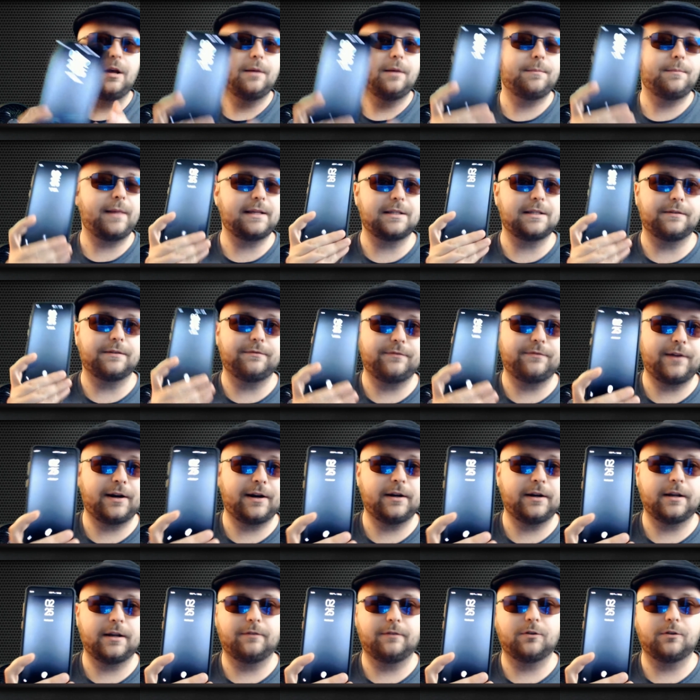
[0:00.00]
makes it
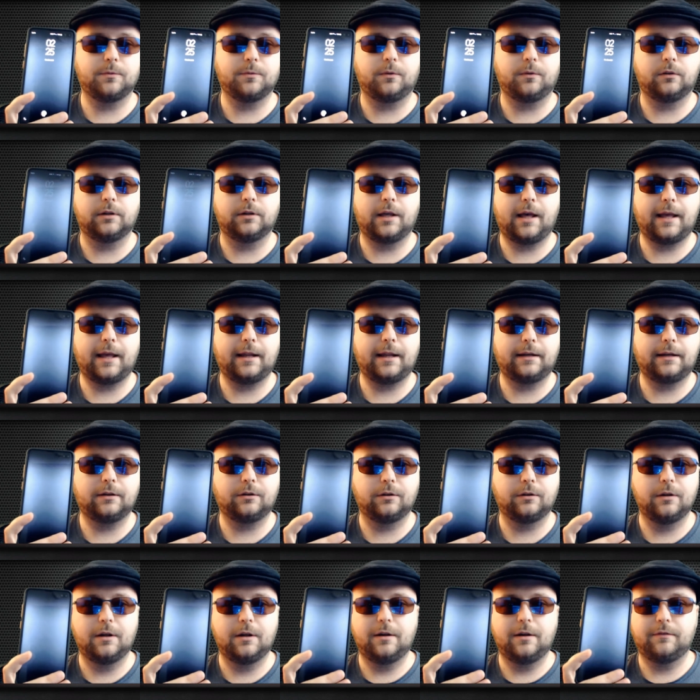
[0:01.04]
very comfortable to handle,